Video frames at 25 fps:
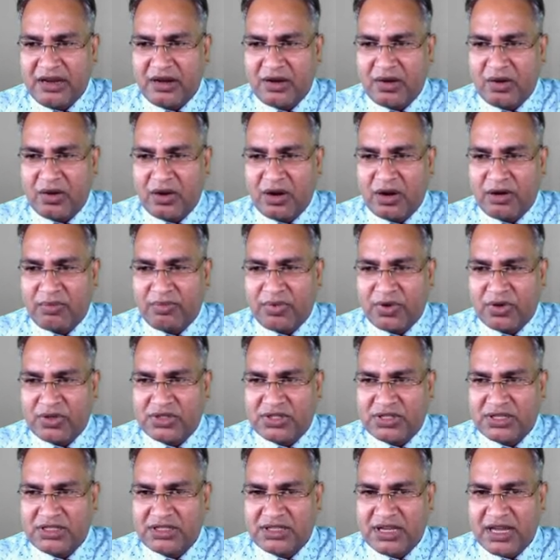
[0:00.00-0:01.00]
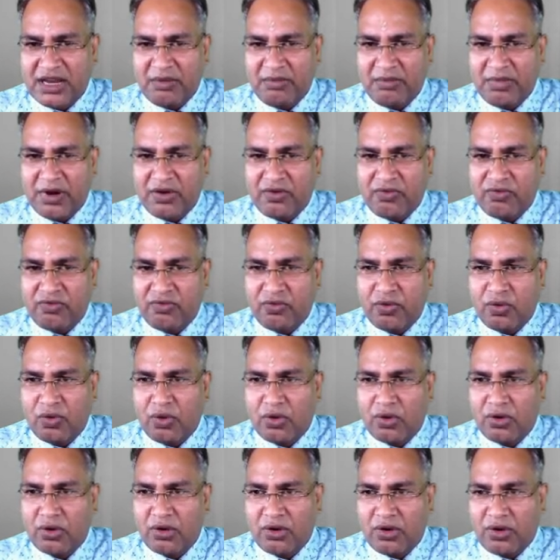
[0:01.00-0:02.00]
order process element
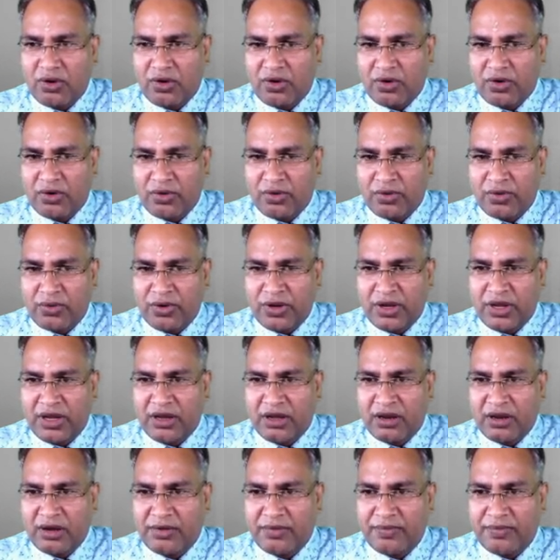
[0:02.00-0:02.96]
4 to here.